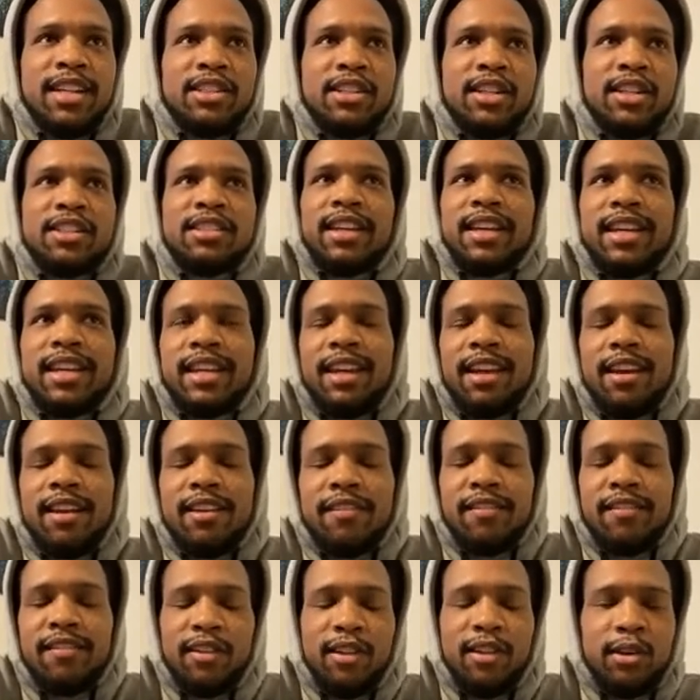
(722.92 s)
just like it
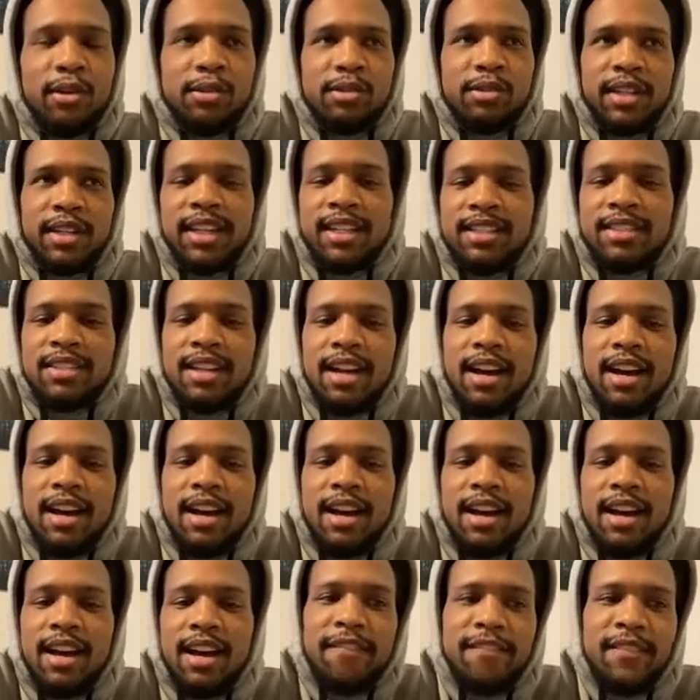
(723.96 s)
flows, like it's not
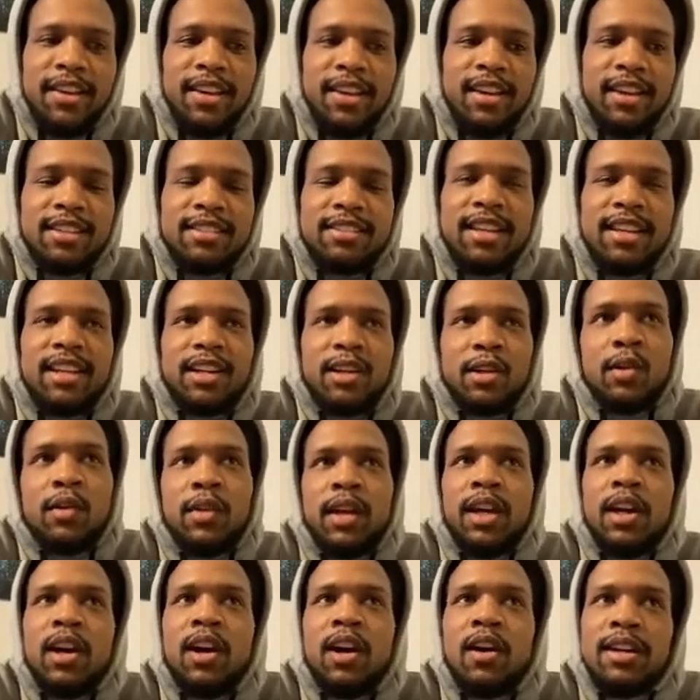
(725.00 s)
fake. It's like who
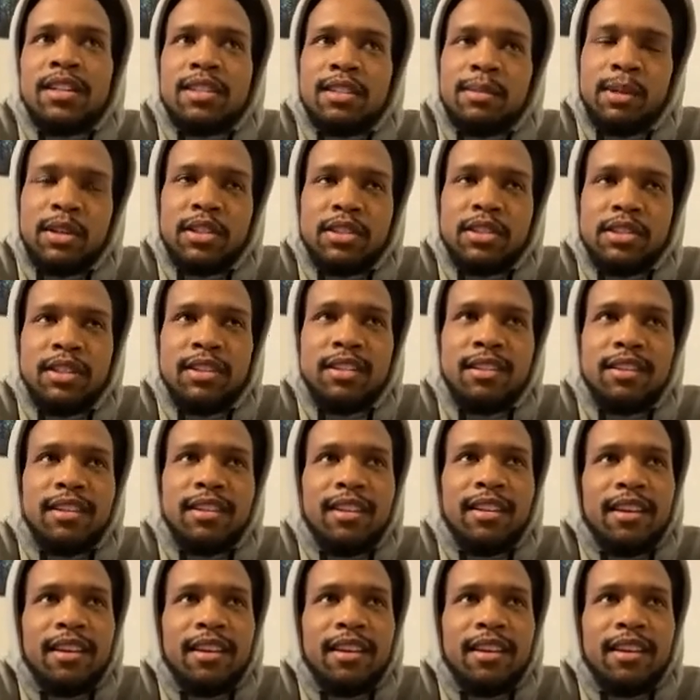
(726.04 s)
they are as a person.